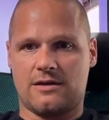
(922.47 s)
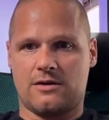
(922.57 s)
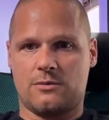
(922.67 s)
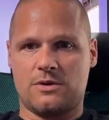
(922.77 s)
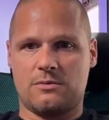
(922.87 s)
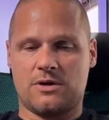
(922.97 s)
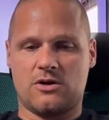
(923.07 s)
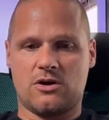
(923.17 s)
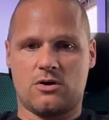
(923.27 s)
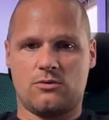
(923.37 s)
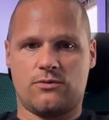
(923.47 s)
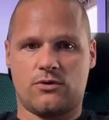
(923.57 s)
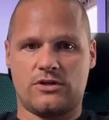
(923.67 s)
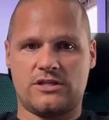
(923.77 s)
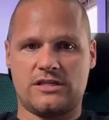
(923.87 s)
we will go
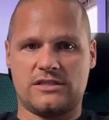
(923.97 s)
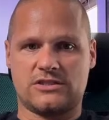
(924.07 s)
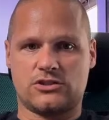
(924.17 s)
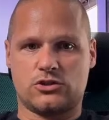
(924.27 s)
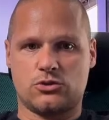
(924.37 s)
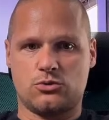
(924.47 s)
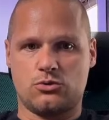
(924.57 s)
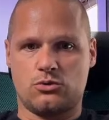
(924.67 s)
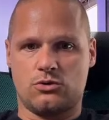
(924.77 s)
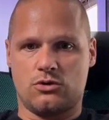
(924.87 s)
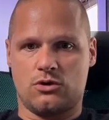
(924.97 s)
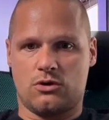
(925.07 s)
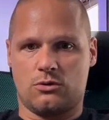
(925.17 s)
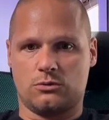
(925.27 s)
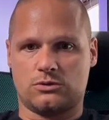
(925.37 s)
for these two
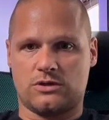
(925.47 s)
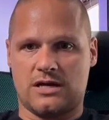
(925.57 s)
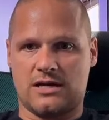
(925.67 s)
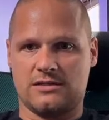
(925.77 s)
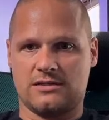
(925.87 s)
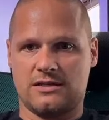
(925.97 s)
lows, right?